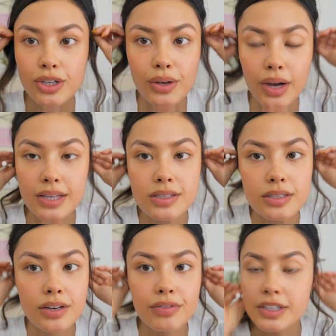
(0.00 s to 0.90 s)
you guys the
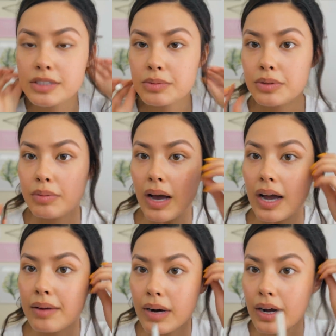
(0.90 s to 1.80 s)
difference between my
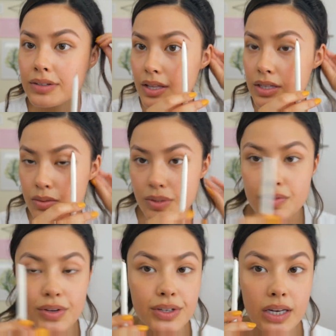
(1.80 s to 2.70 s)
eyebrows. This one's
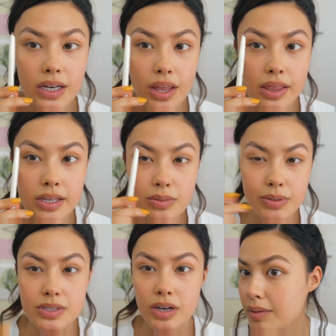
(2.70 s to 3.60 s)
filled in, this
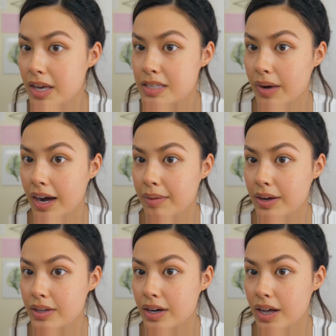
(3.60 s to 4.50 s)
one's not. Makes my eyebrow
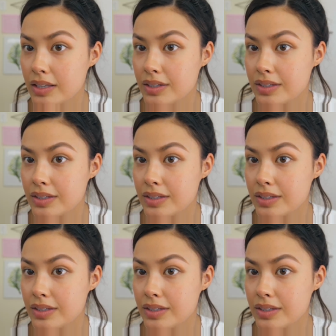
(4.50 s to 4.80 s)
look a little